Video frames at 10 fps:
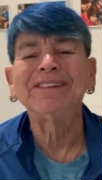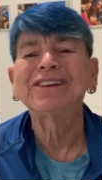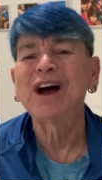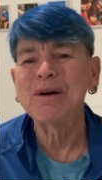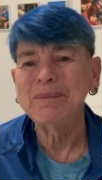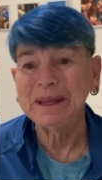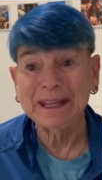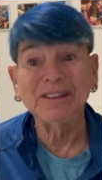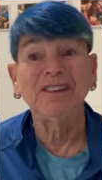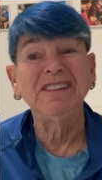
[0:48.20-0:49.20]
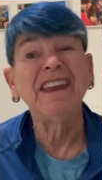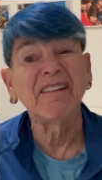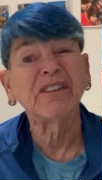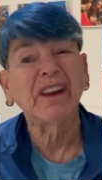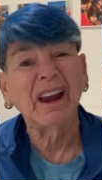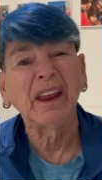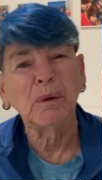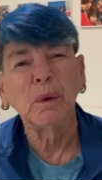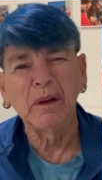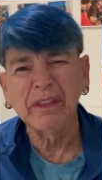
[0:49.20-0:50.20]
topic. It's definitely
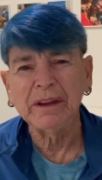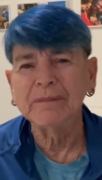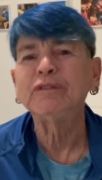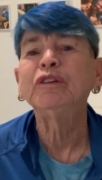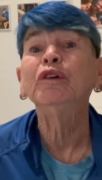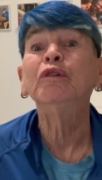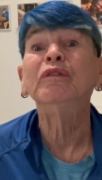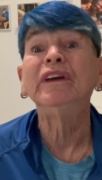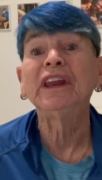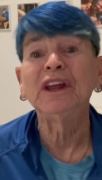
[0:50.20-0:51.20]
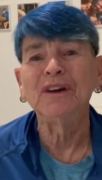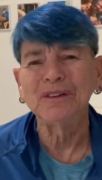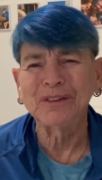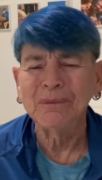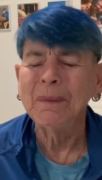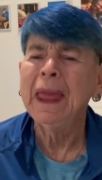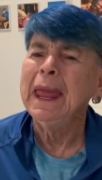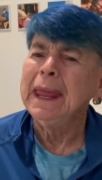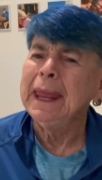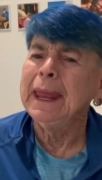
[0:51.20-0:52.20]
worthy of 2 videos.
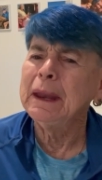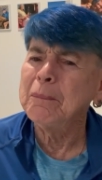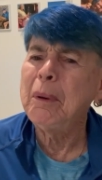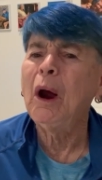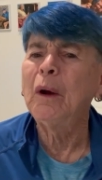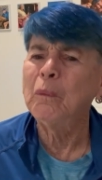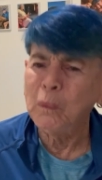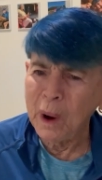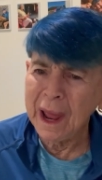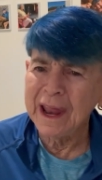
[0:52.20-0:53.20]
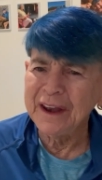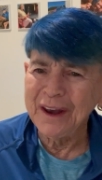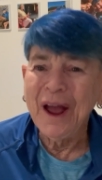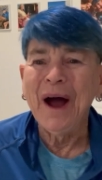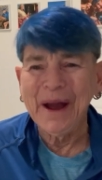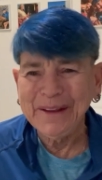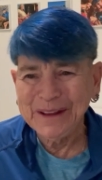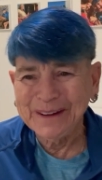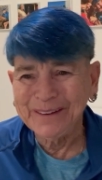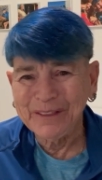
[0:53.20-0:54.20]
In part 1, I
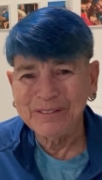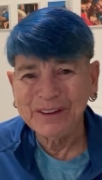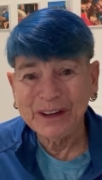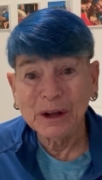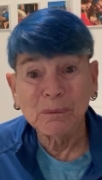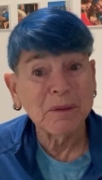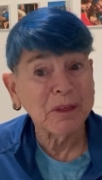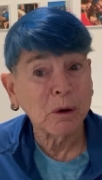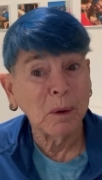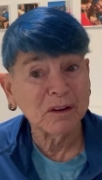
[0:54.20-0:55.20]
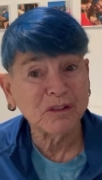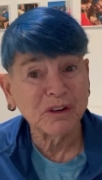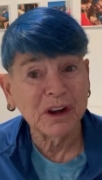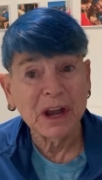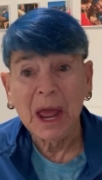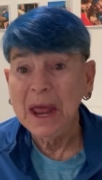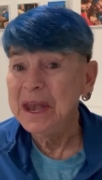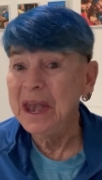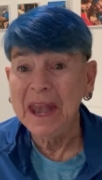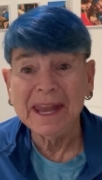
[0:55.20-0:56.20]
ended the video with the question,
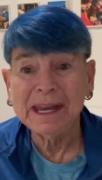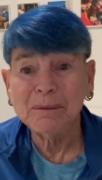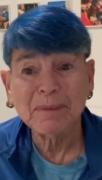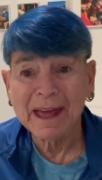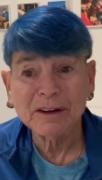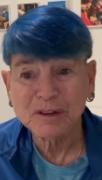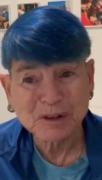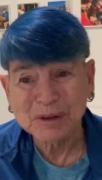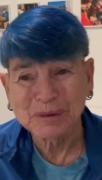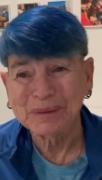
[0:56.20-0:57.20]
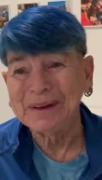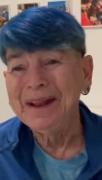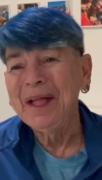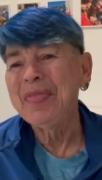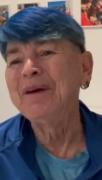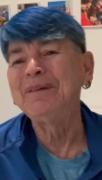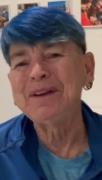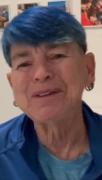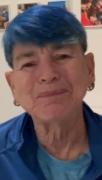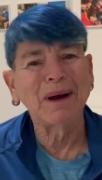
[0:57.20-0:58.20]
name that tune. The
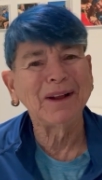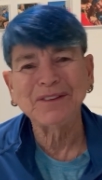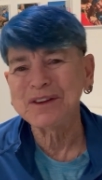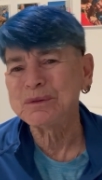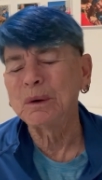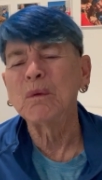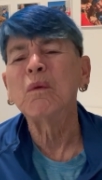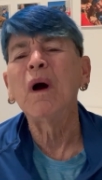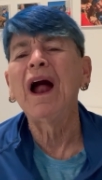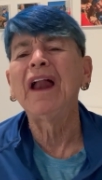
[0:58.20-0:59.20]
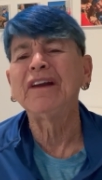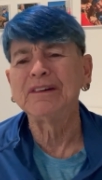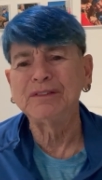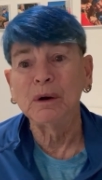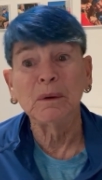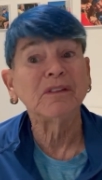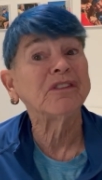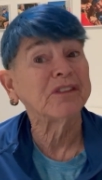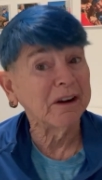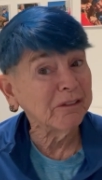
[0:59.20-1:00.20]
responses were wonderful, with
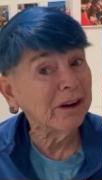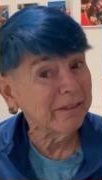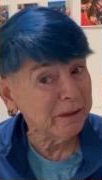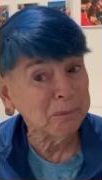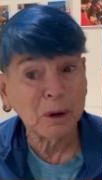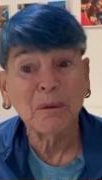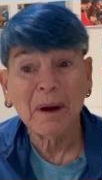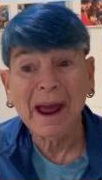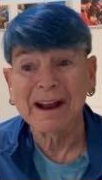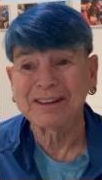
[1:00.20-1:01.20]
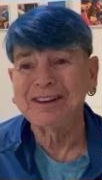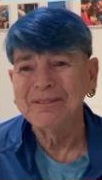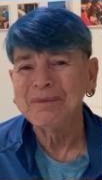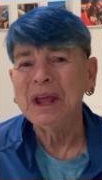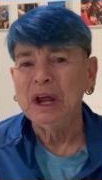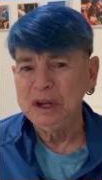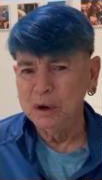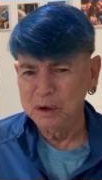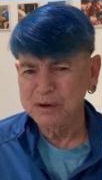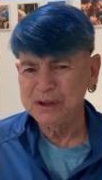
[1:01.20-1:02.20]
several of them correct.
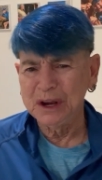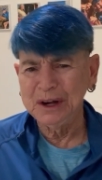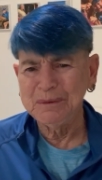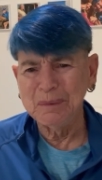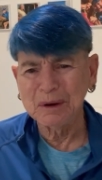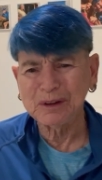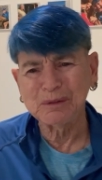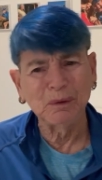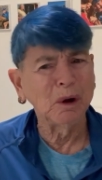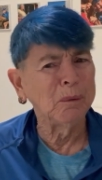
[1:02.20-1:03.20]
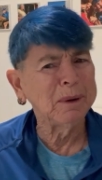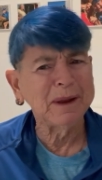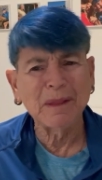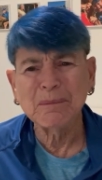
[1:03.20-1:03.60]
Your signed books will be in the